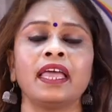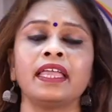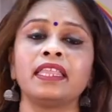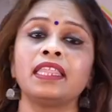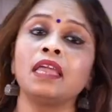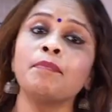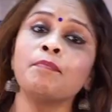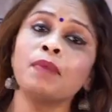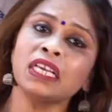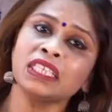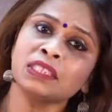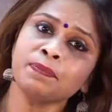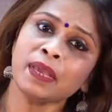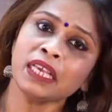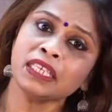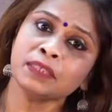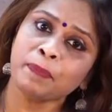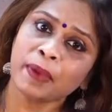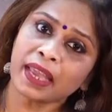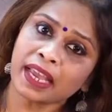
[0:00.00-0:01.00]
They must be
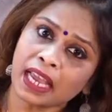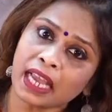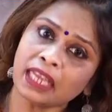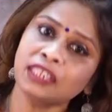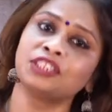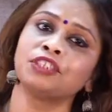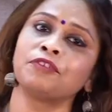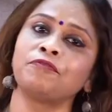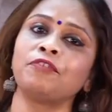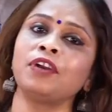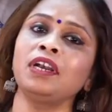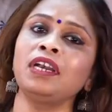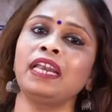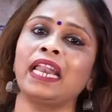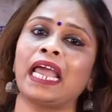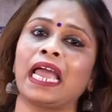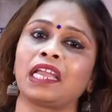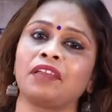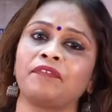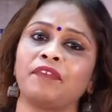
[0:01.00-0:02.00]
speaking different
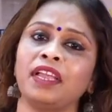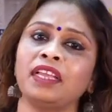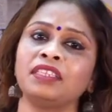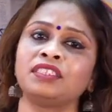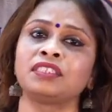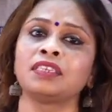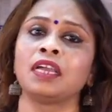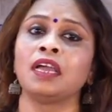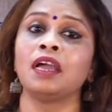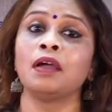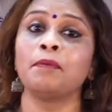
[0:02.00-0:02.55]
language.